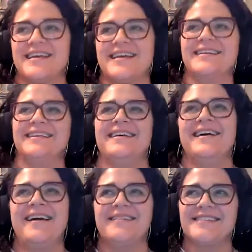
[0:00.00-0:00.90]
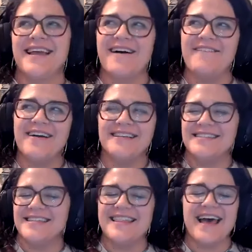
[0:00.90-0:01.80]
and I was like, oh, I
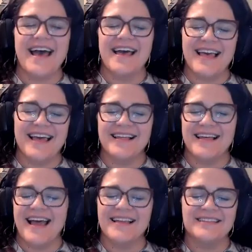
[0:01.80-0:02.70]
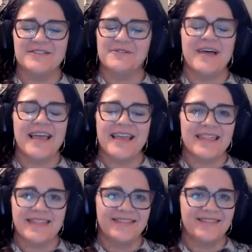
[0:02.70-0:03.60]
see that. I do like
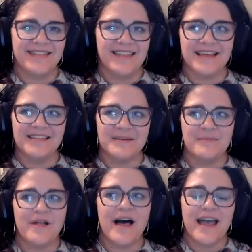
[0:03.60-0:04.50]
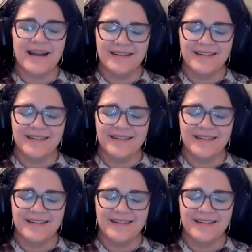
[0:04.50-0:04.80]
it that's implied.